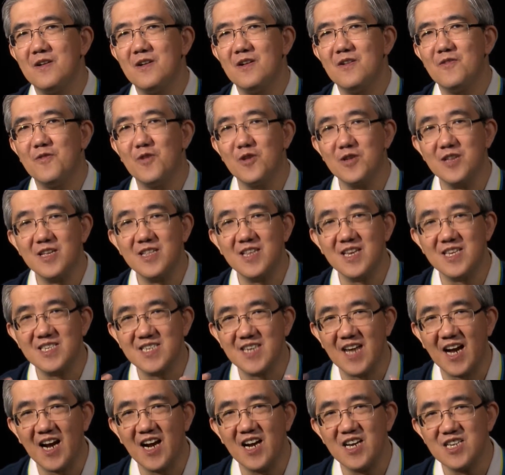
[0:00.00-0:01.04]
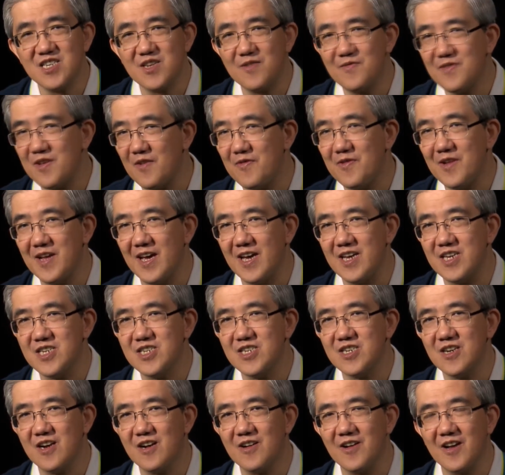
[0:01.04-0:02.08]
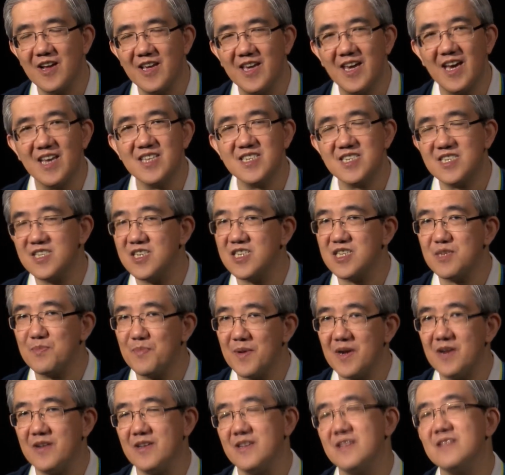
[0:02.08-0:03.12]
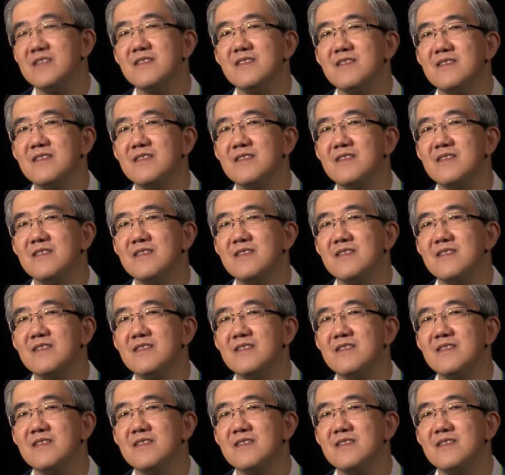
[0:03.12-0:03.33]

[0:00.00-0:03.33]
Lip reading: For the desires of the flesh are against the Spirit,